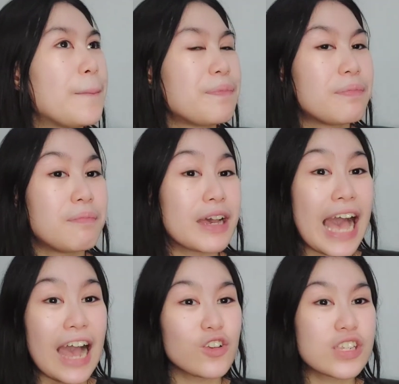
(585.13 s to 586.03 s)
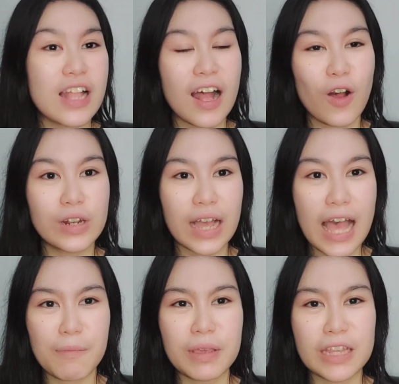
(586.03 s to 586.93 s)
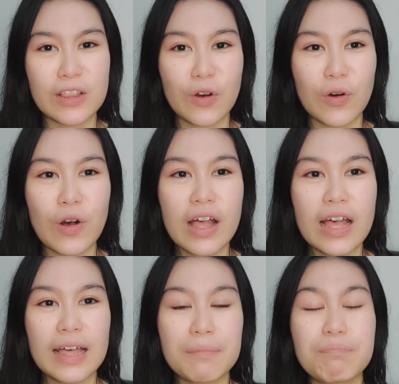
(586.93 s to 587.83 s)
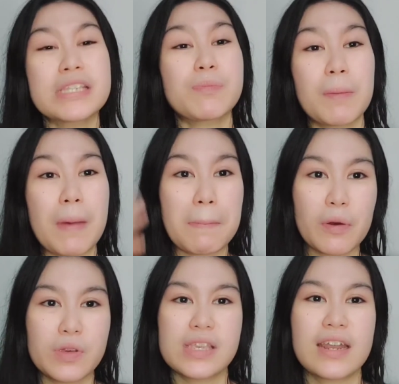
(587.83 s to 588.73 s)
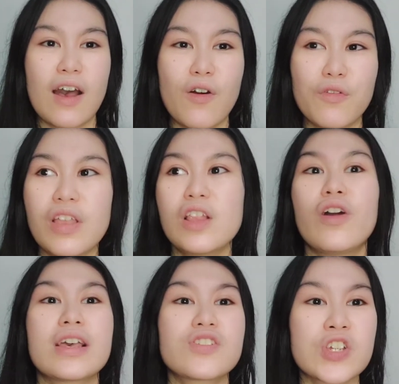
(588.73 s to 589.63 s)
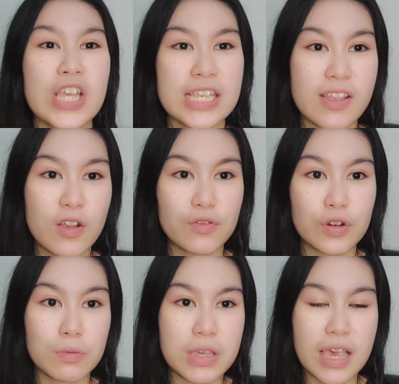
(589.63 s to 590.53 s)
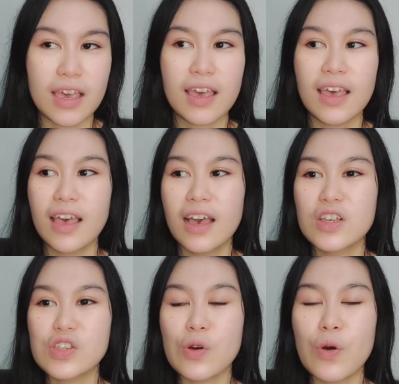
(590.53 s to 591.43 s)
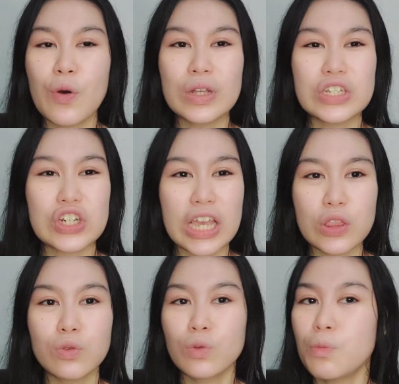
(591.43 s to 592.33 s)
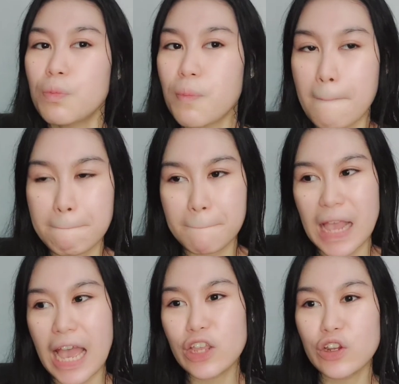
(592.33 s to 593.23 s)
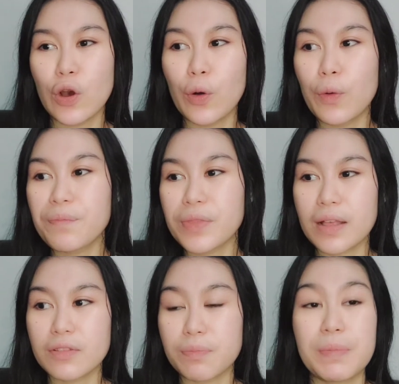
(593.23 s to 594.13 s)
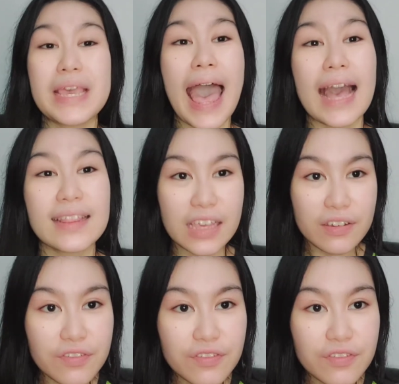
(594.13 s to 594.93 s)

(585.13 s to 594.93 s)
nag-aayos lang ako ng cabinet ko. Pas pagpapawisan ako. Feel ko exercise na yun for me eh. So, try to, I don't know, be active.